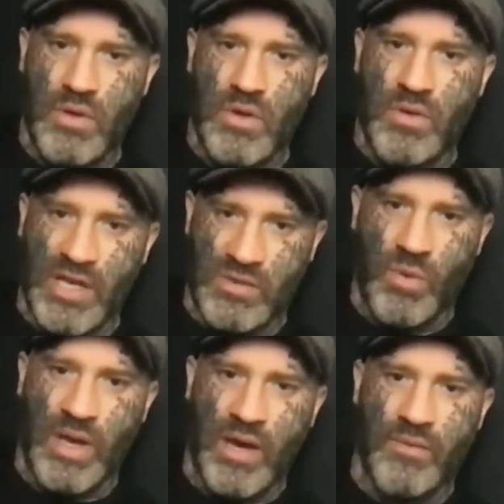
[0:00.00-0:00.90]
That's what
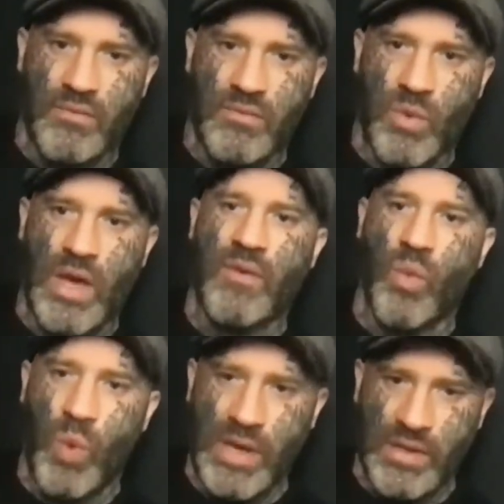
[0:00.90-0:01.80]
we have. We have a
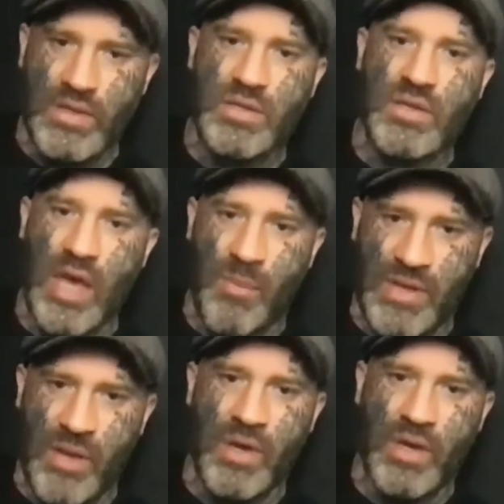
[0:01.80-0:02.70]
weakness
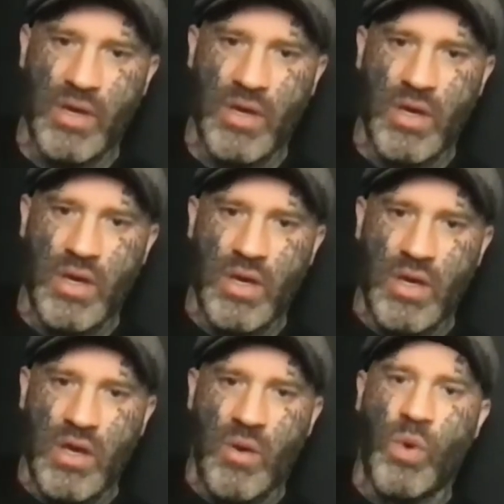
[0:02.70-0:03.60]
epidemic.
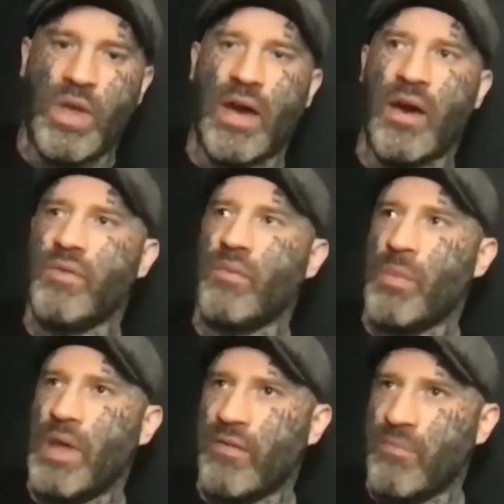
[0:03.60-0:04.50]
And we have
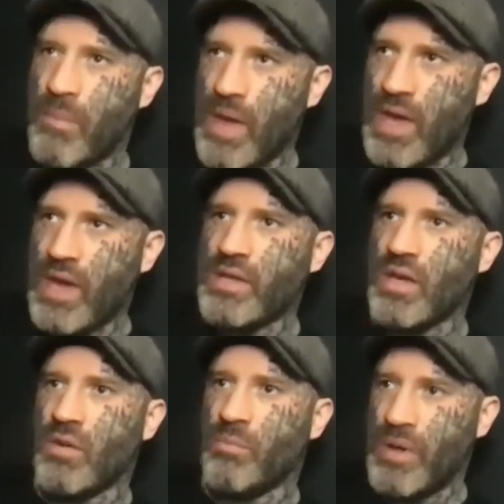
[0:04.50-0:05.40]

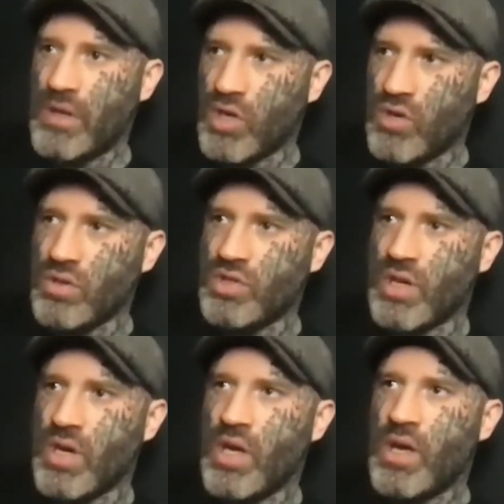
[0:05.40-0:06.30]
built a
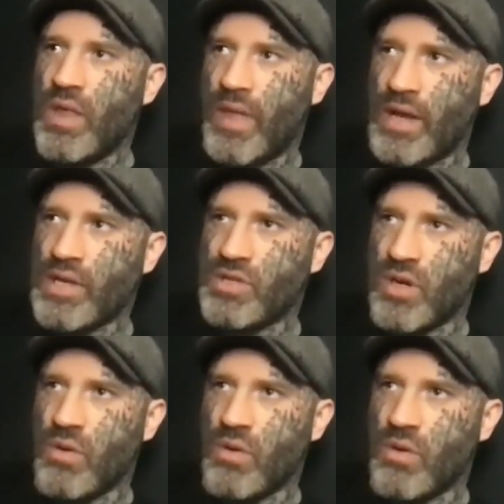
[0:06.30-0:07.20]
culture that is
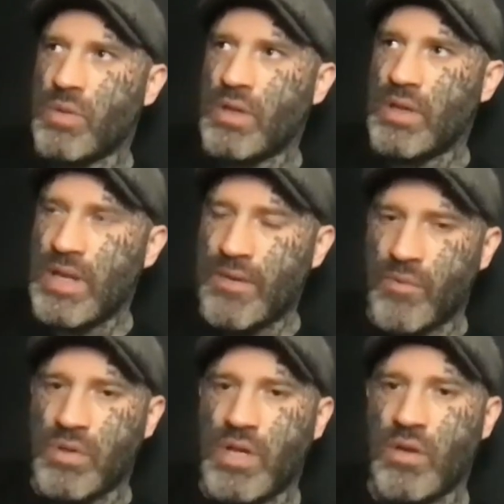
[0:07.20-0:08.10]
so
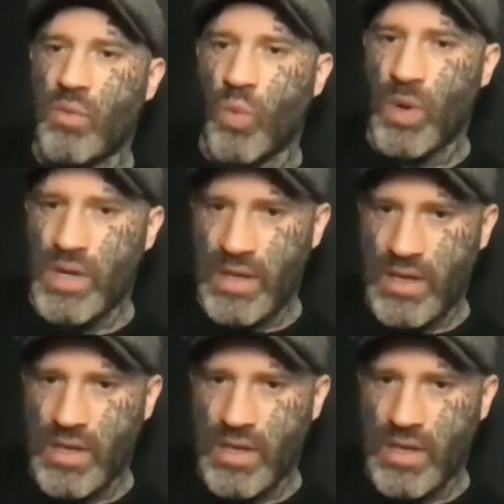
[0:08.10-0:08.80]
unbelievably weak